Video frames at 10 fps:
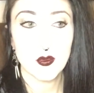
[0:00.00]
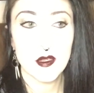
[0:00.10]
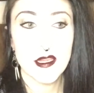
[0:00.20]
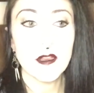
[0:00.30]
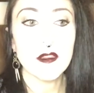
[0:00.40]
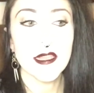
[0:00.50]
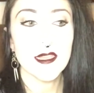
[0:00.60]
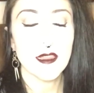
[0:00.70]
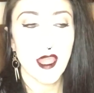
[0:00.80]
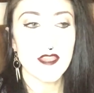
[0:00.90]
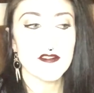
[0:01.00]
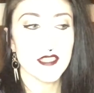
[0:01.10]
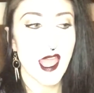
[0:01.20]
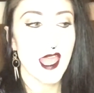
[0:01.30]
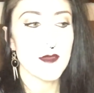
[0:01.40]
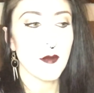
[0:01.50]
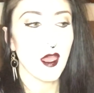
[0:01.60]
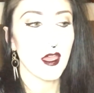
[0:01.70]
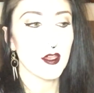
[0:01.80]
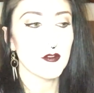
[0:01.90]
nearly a lifetime
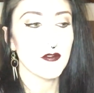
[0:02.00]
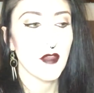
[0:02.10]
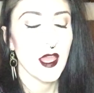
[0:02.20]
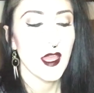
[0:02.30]
of